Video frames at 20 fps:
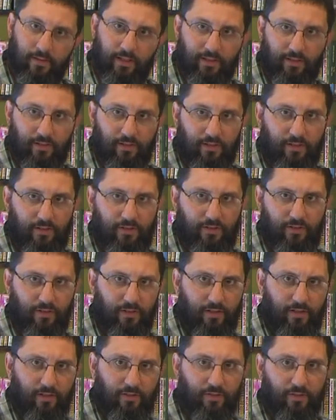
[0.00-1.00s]
They look at you
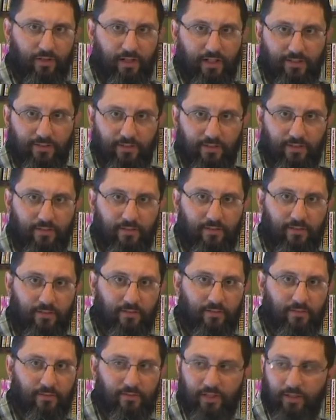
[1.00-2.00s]
like you're crazy.
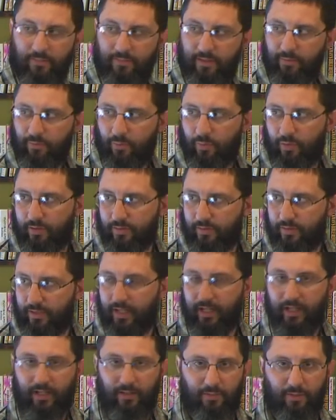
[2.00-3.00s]
Same thing would work
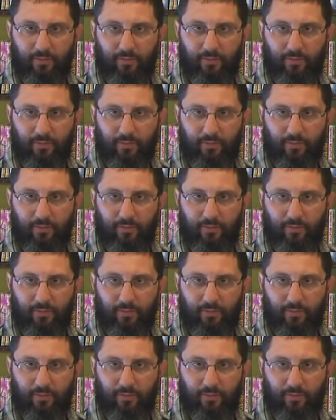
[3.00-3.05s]
today.